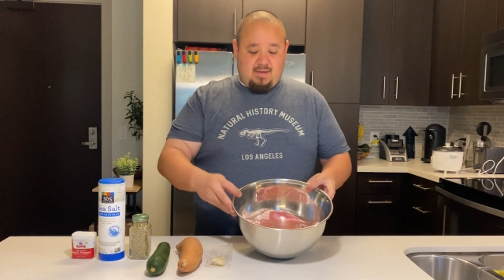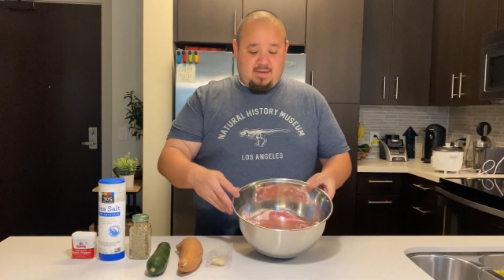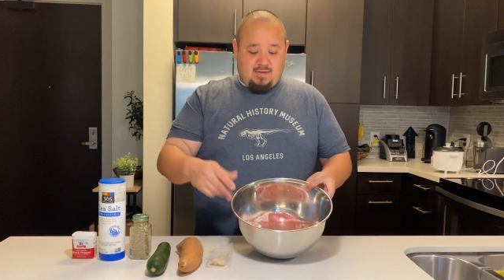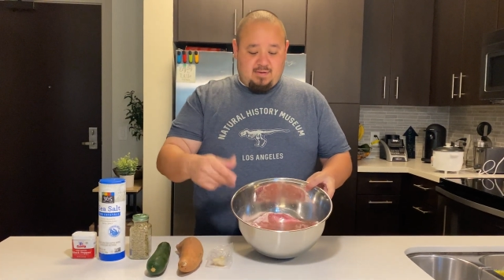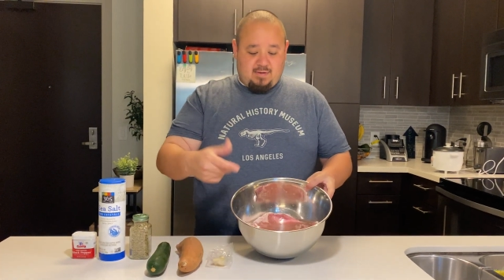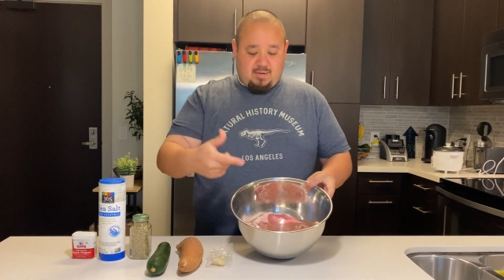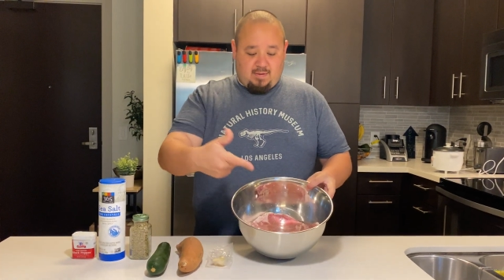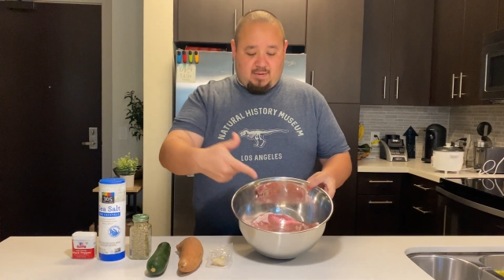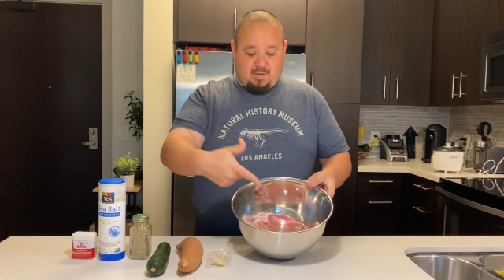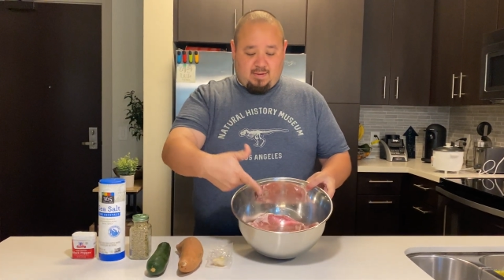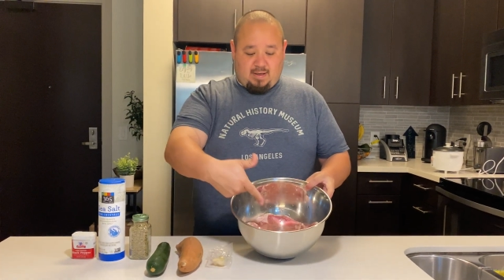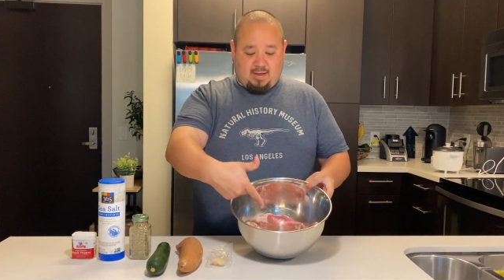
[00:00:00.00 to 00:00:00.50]

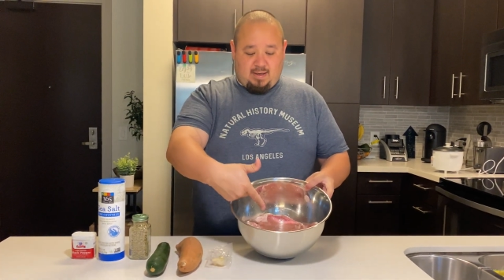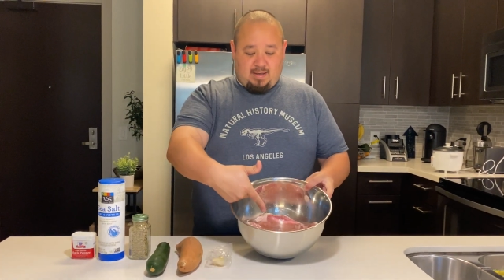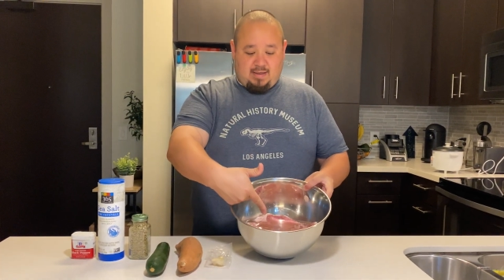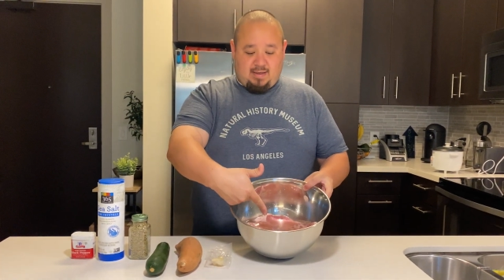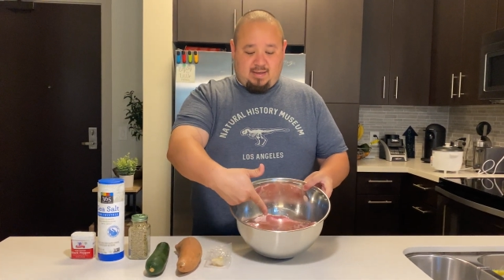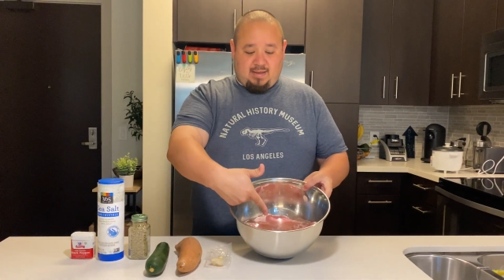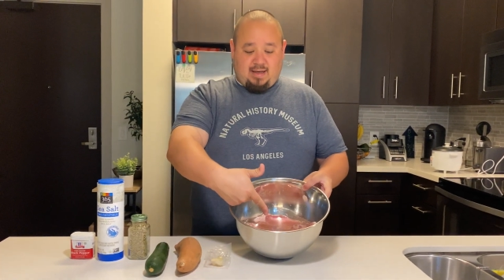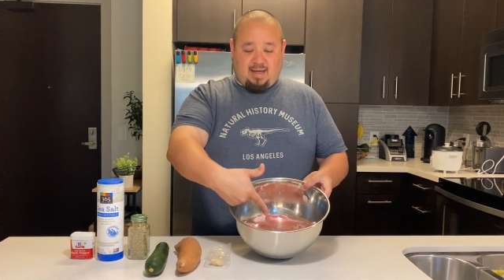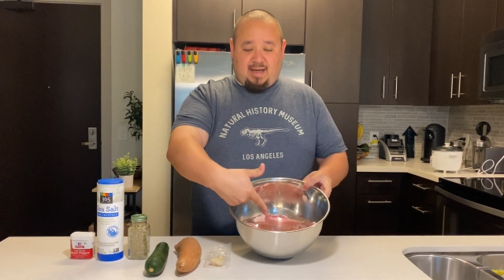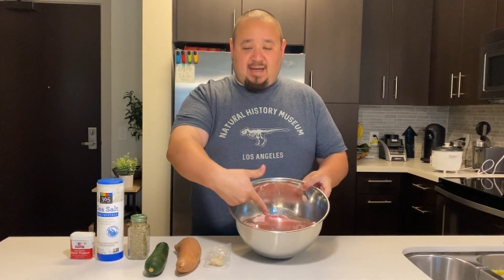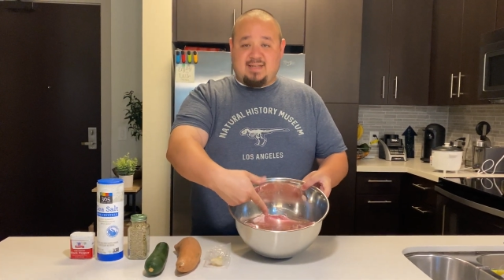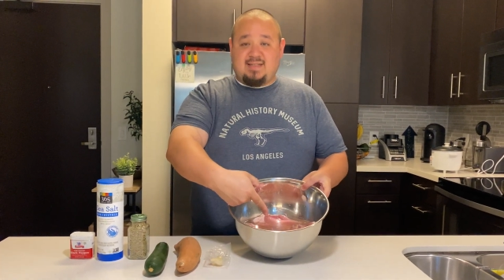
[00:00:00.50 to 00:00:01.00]
So,
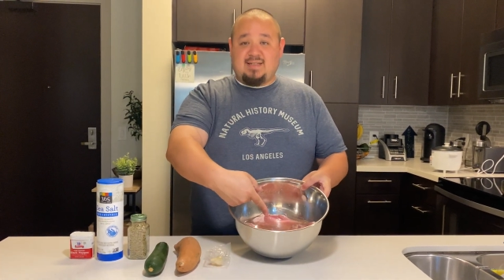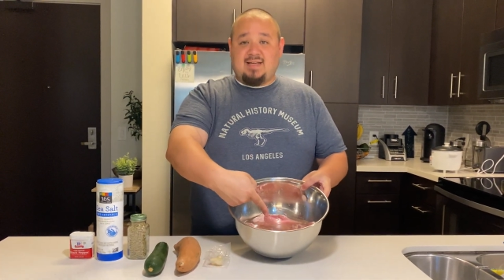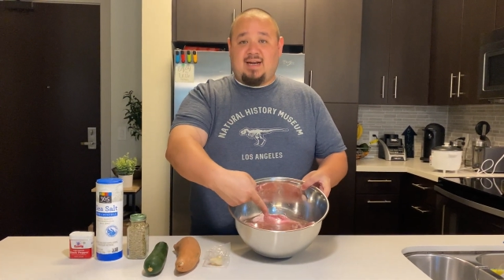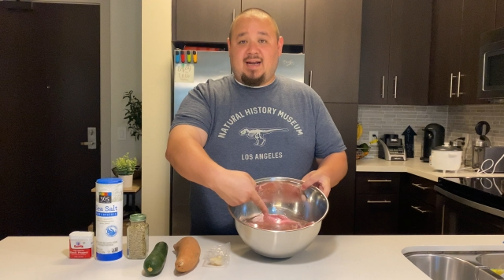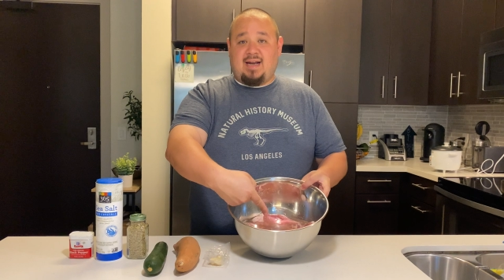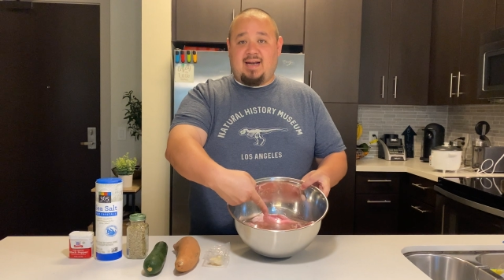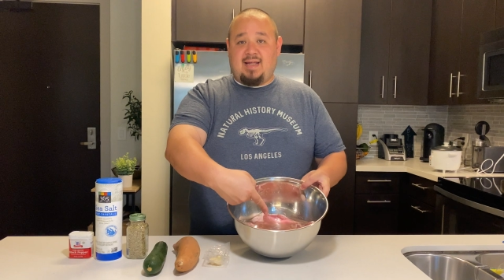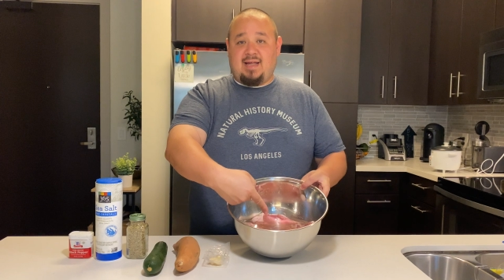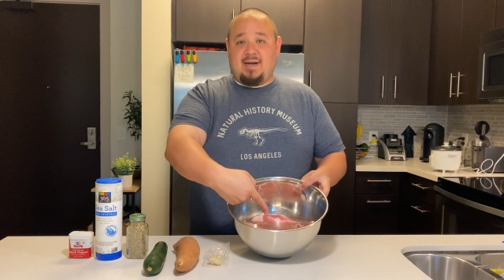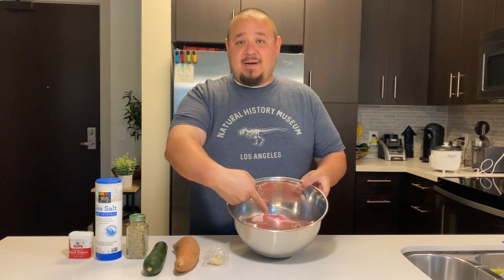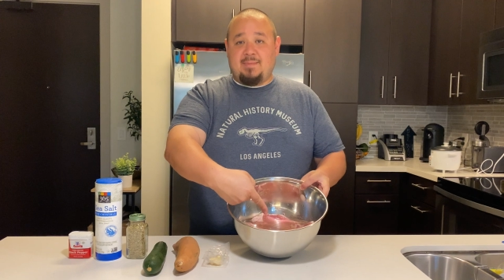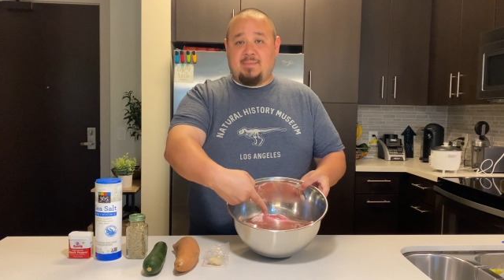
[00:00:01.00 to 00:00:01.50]
like I said, I
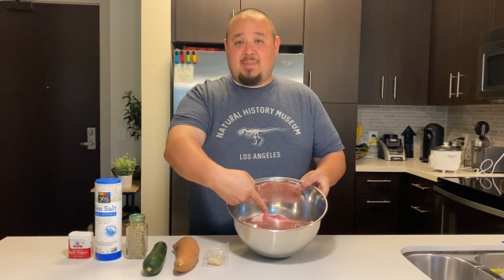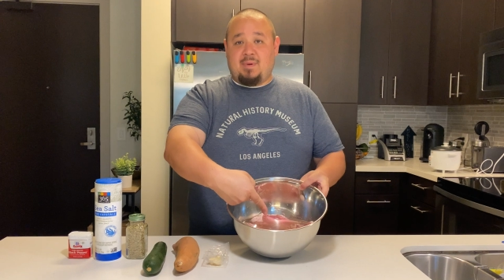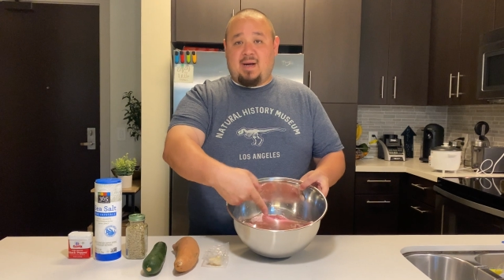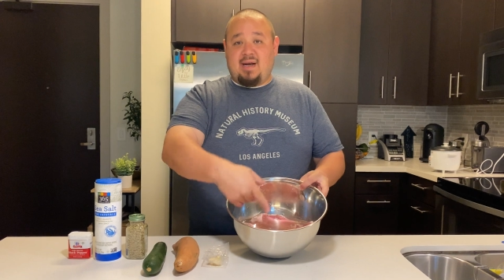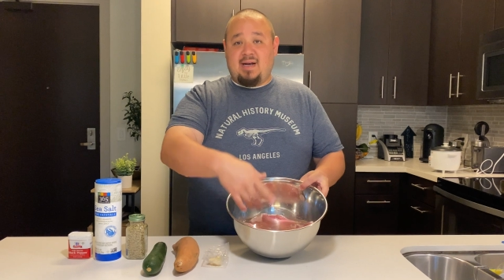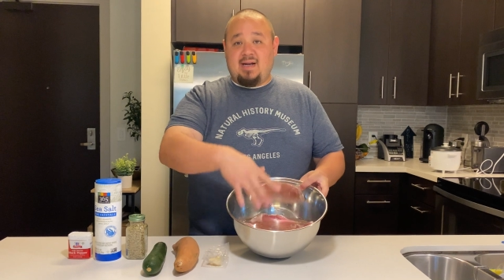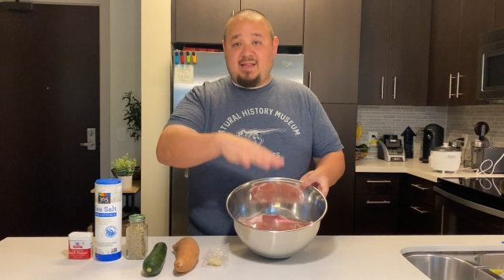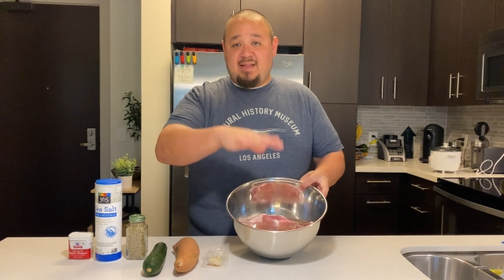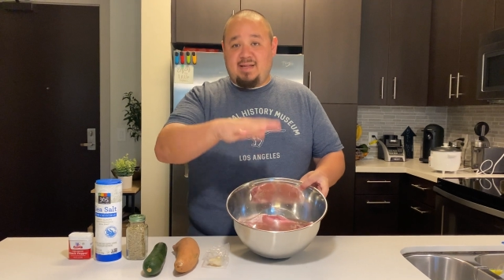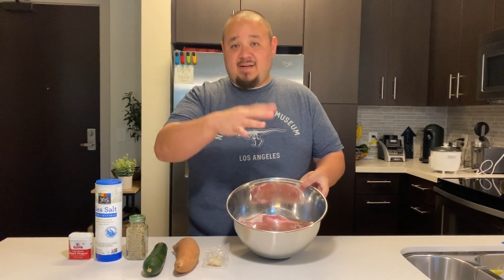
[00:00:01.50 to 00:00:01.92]
let it brine in